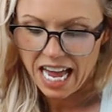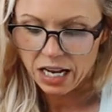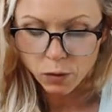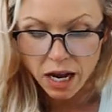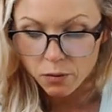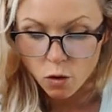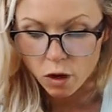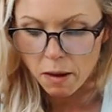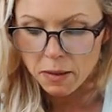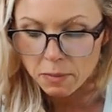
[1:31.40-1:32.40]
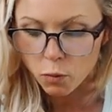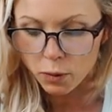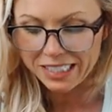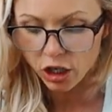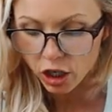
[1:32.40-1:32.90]
And when I roar, my people
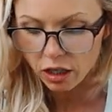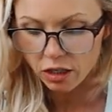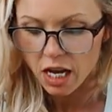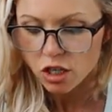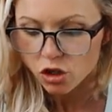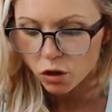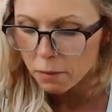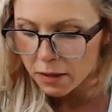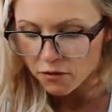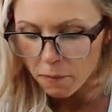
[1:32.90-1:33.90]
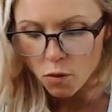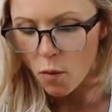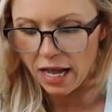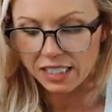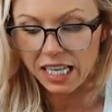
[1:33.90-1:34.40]
return, trembling from the
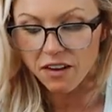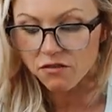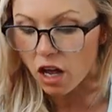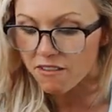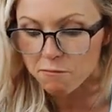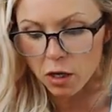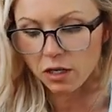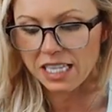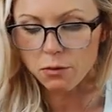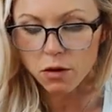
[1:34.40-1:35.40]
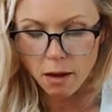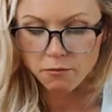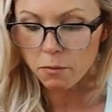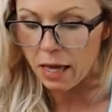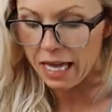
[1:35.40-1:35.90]
west, like a flock of birds, they will come
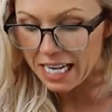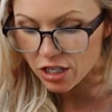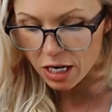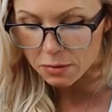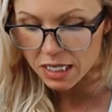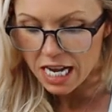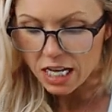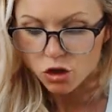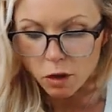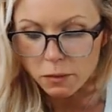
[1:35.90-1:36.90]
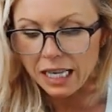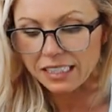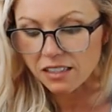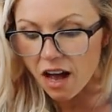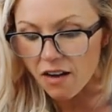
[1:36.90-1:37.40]
from Egypt. Trembling
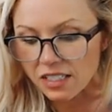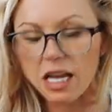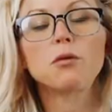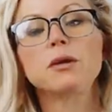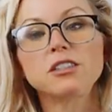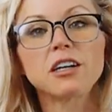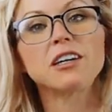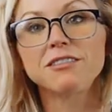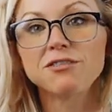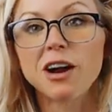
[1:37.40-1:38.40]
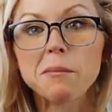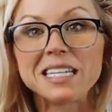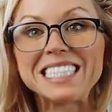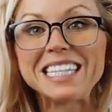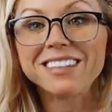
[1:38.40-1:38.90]
like doves, they will return from
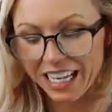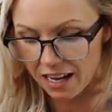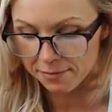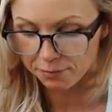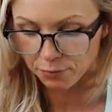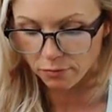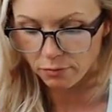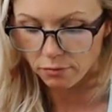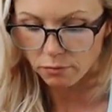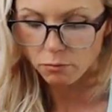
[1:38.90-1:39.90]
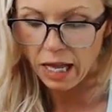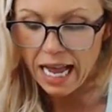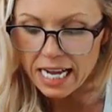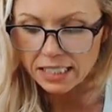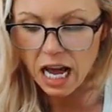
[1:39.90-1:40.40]
Assyria.
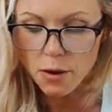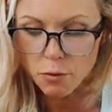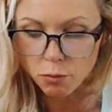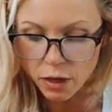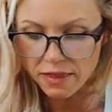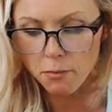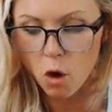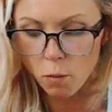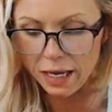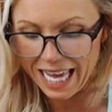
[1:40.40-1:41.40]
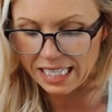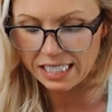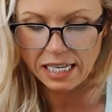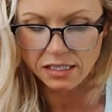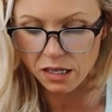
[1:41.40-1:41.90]
And I will bring them home again,
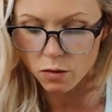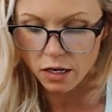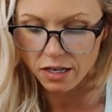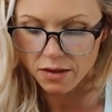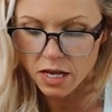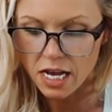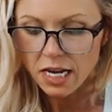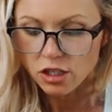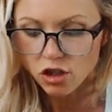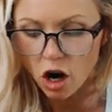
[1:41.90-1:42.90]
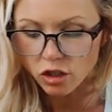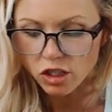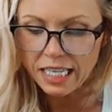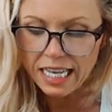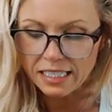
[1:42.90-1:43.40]
says the Lord.
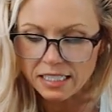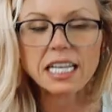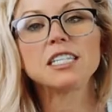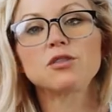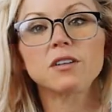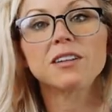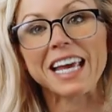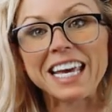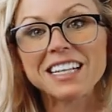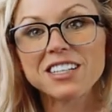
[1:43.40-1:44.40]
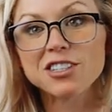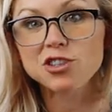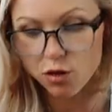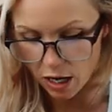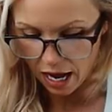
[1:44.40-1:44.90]
Charges against Israel and
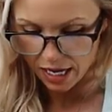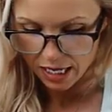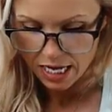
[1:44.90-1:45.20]
Judah.